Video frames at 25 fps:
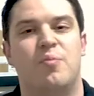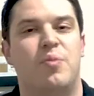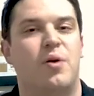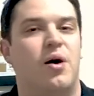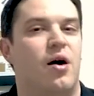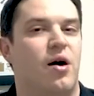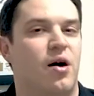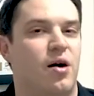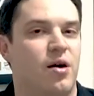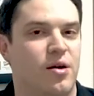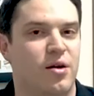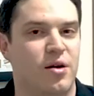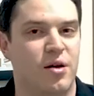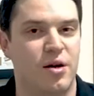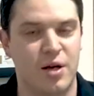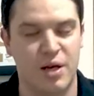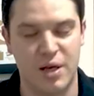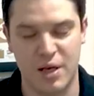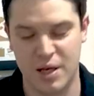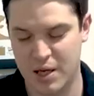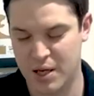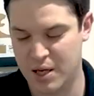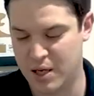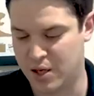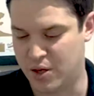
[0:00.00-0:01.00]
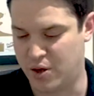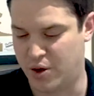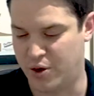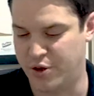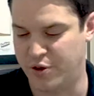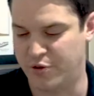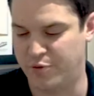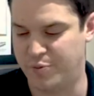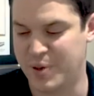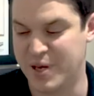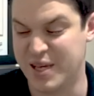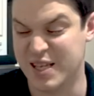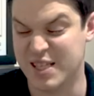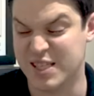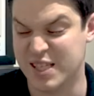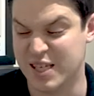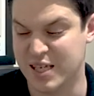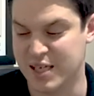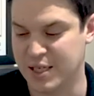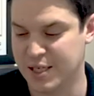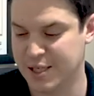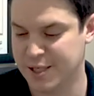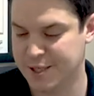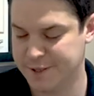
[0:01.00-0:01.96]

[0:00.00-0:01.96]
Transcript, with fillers: Park kind of peaty.